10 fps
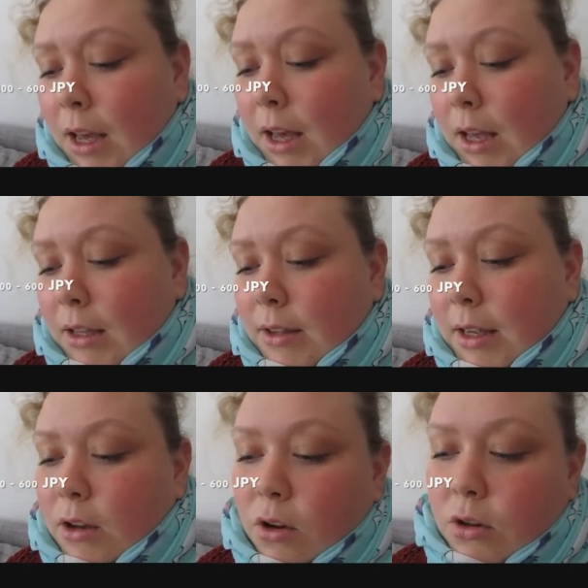And
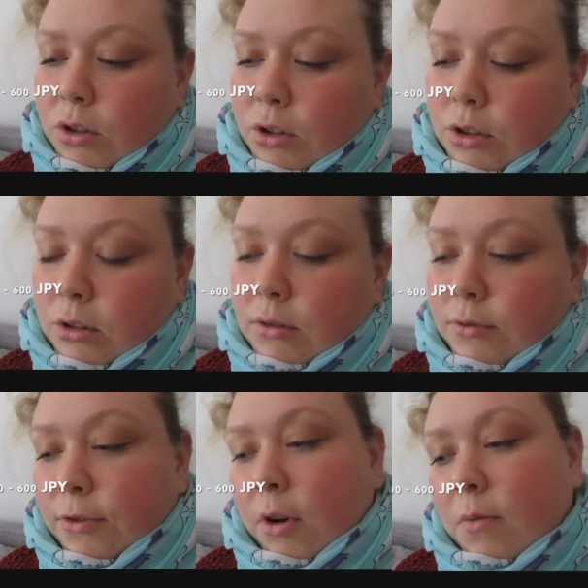they
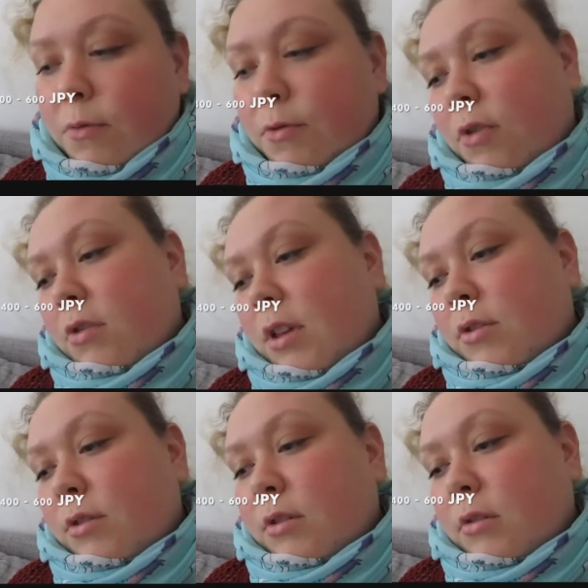cost from
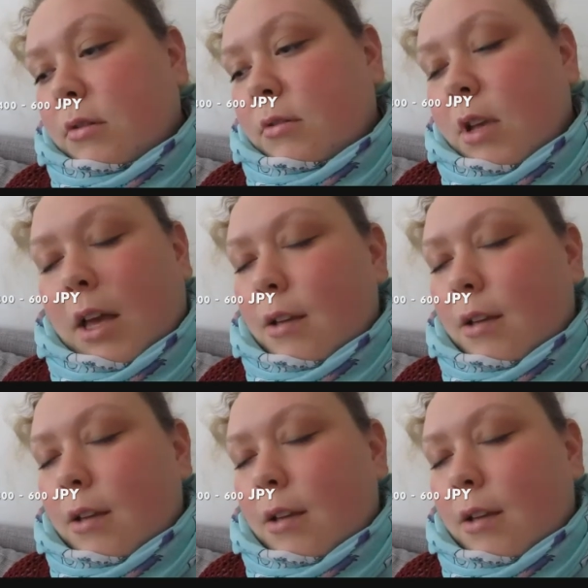400